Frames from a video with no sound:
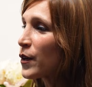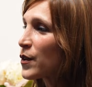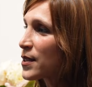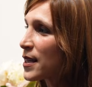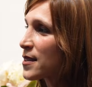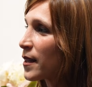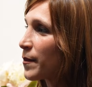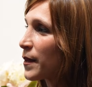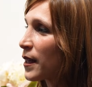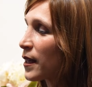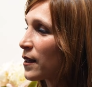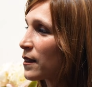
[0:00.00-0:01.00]
your partner says
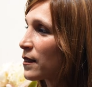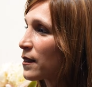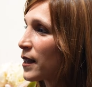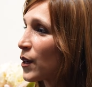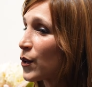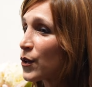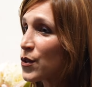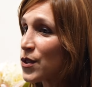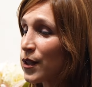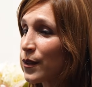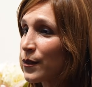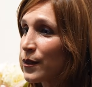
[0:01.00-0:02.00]
something that
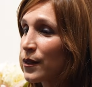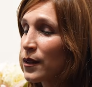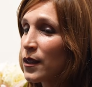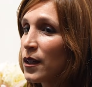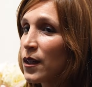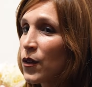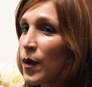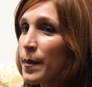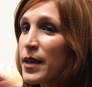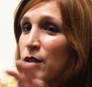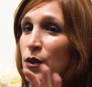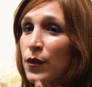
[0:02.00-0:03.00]
hurts you,
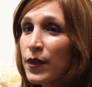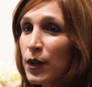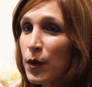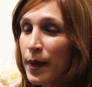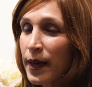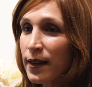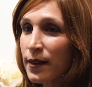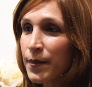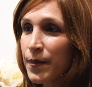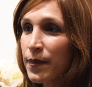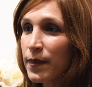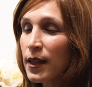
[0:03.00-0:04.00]
that makes you feel
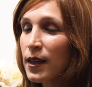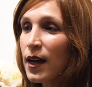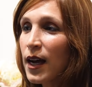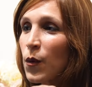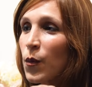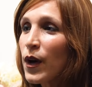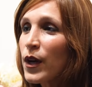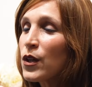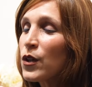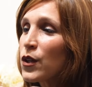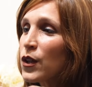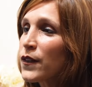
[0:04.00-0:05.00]
bad, I
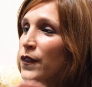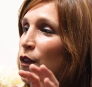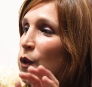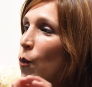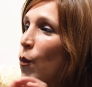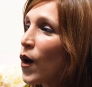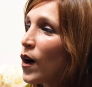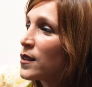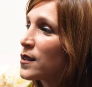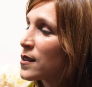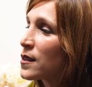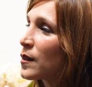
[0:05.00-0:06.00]
want you to look for the
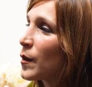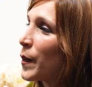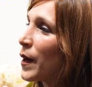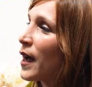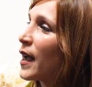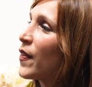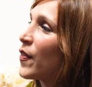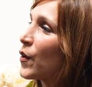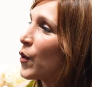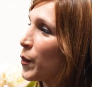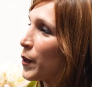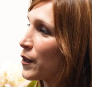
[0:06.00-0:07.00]
want
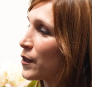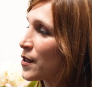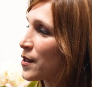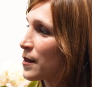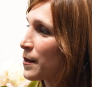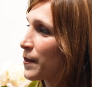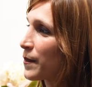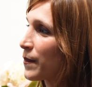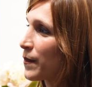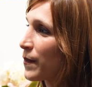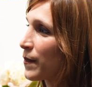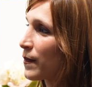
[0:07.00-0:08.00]
behind their words.
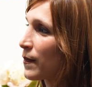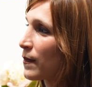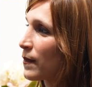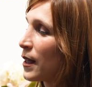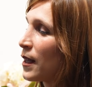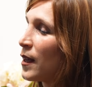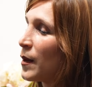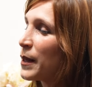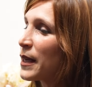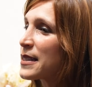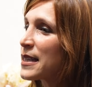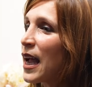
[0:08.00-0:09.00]

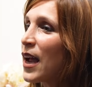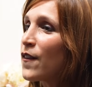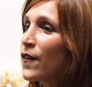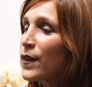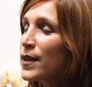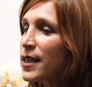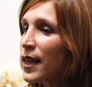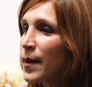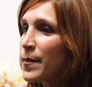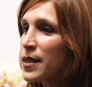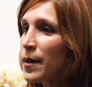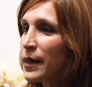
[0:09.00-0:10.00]
Because every
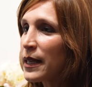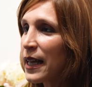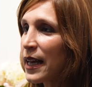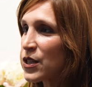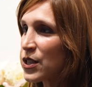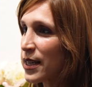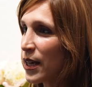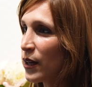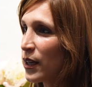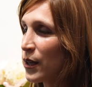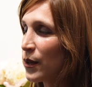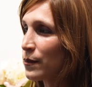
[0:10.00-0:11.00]
time somebody
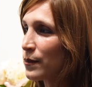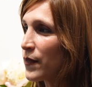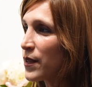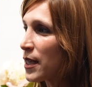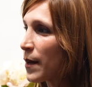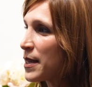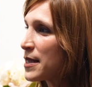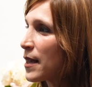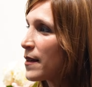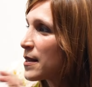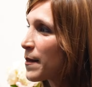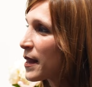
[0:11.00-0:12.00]
lashes out at you, every time
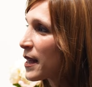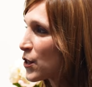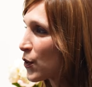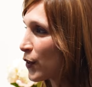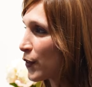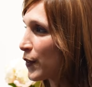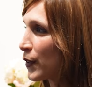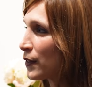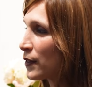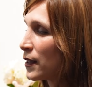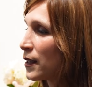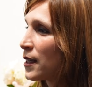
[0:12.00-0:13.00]
they say something that's
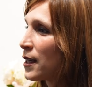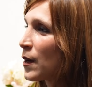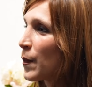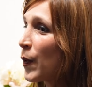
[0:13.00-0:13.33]
hurtful,